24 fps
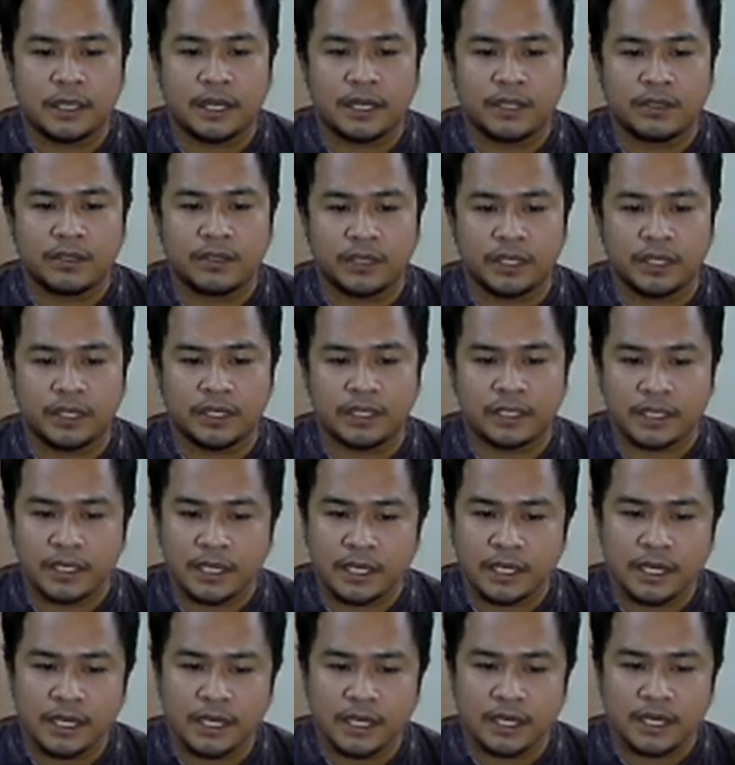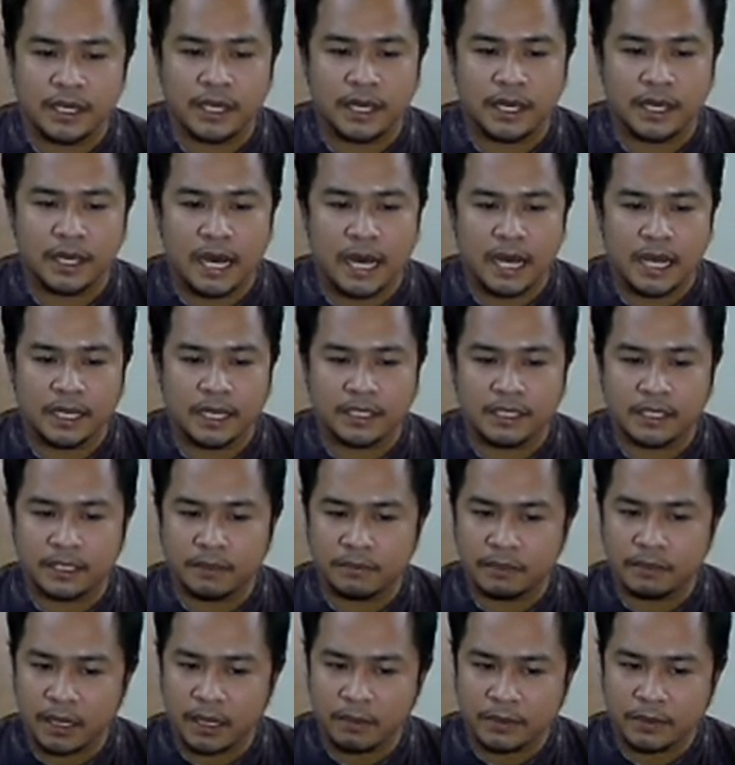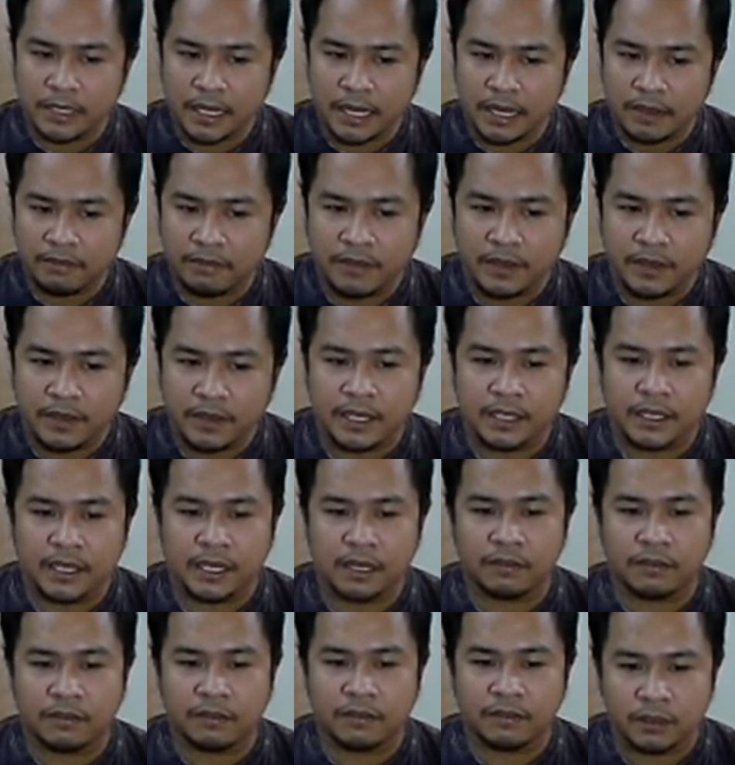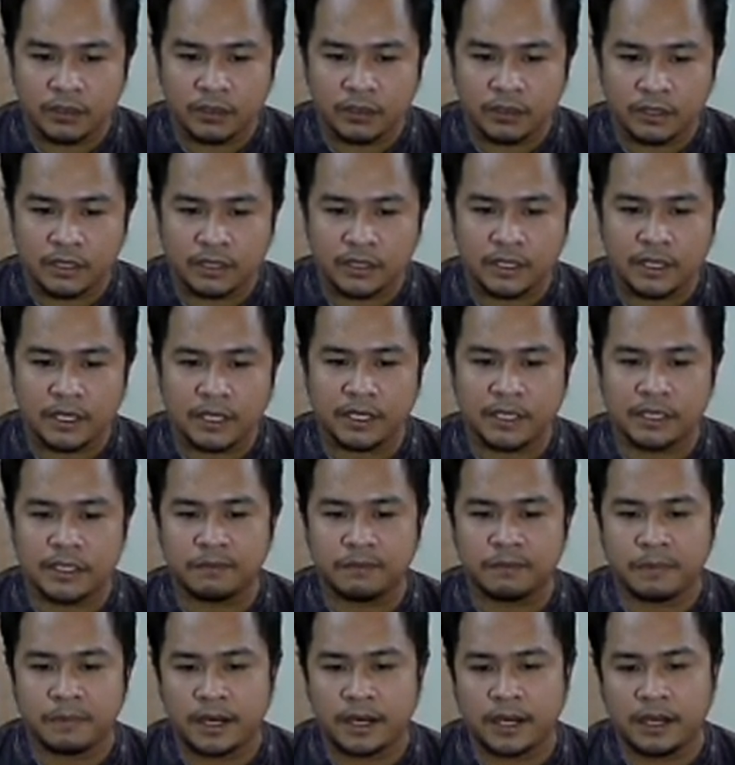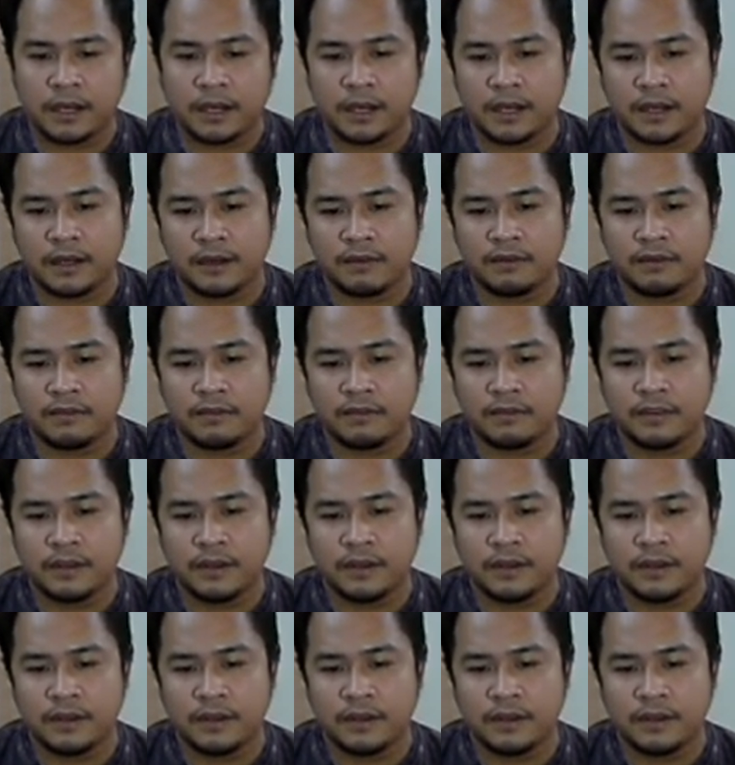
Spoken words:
As you can see, as it becomes heavy, it erodes this part of